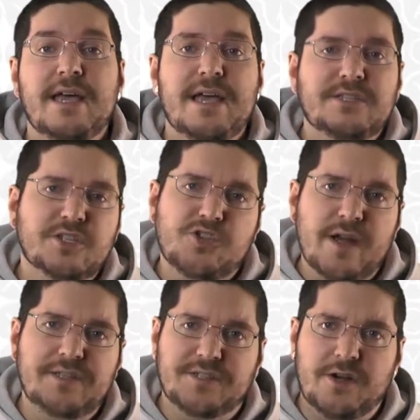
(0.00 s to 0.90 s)
is to try
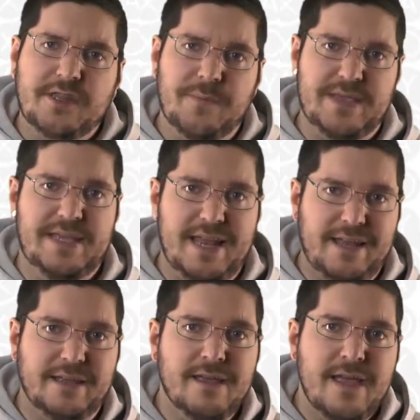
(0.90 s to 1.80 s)
to start at the
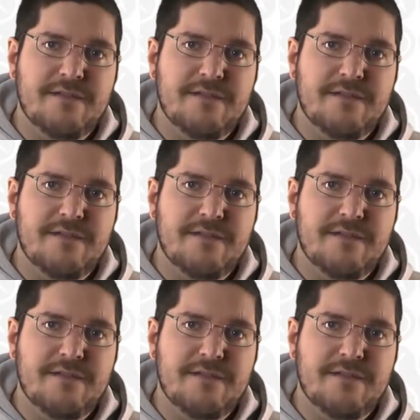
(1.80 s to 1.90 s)
beginning